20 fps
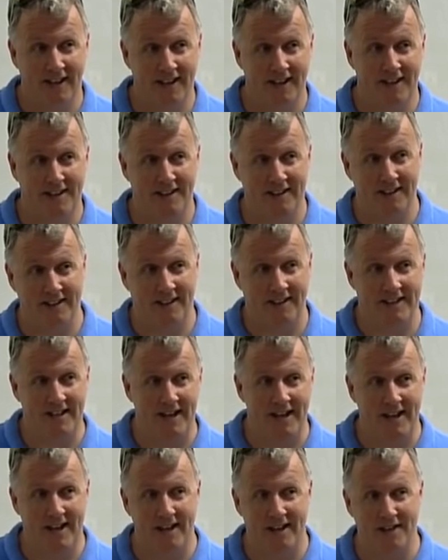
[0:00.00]
anything on the
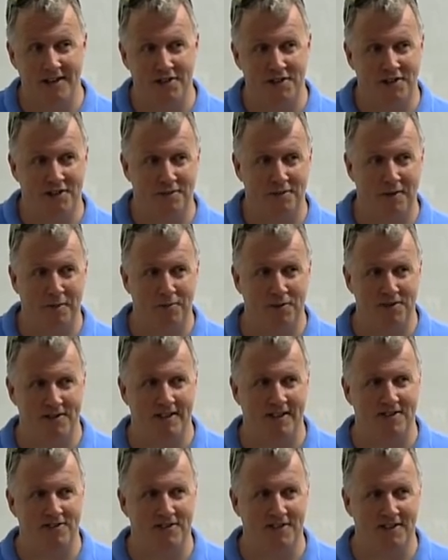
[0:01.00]
edge
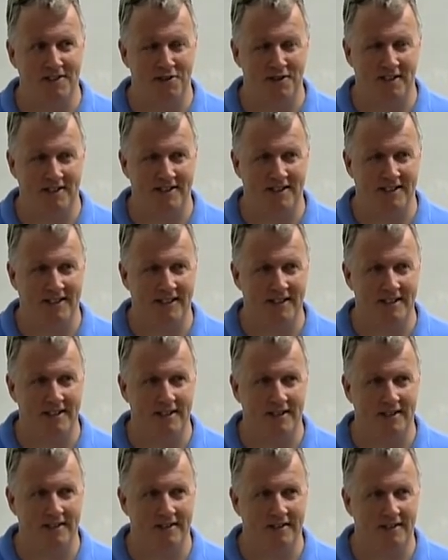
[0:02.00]
represents an interesting
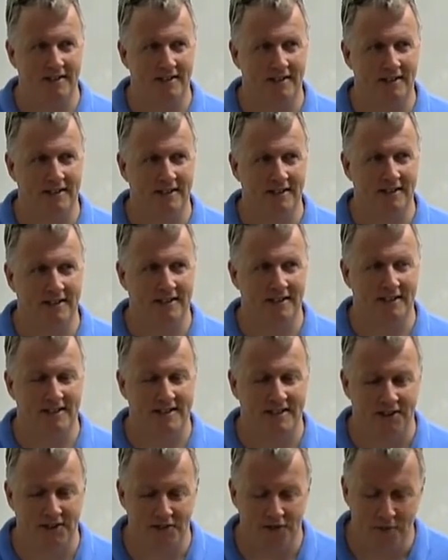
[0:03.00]
idea
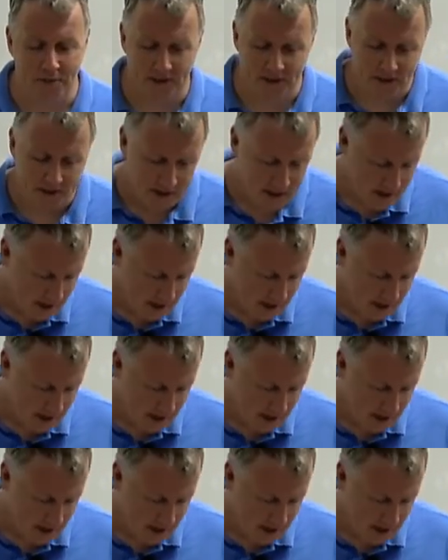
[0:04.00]
sounds familiar.